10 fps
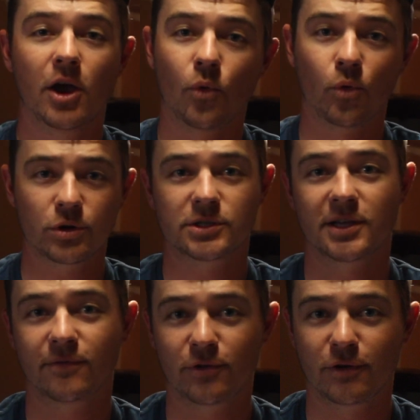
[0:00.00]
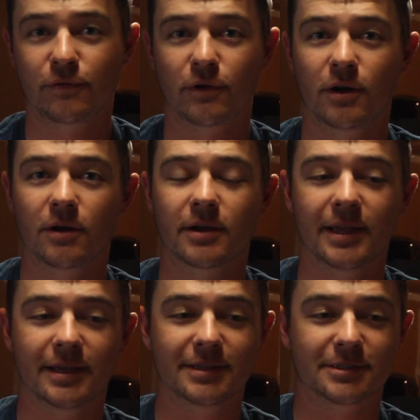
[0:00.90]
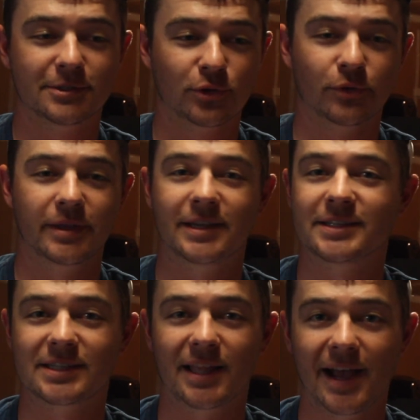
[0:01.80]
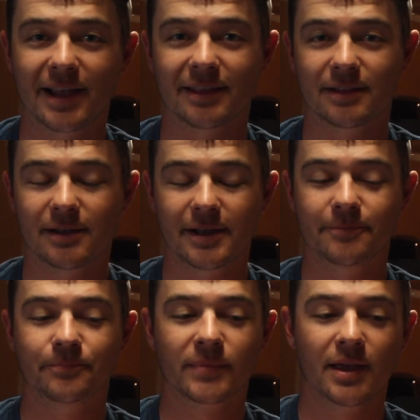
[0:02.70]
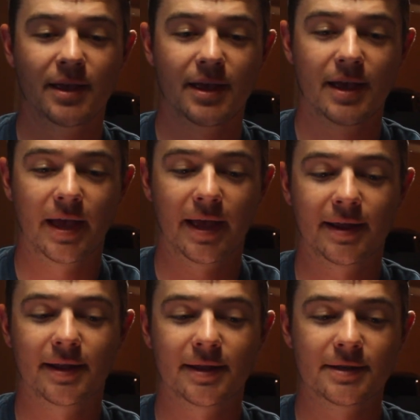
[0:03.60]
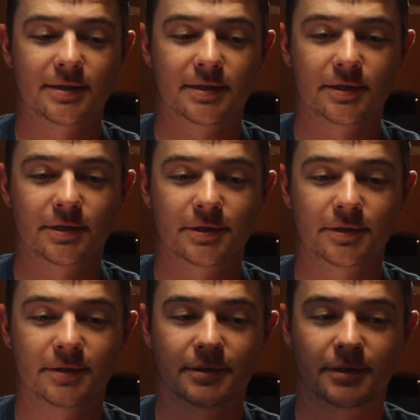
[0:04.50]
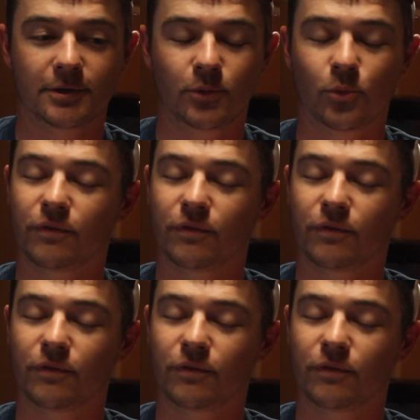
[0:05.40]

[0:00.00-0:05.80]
Worst thing for a frog is to get slack in the line, and we're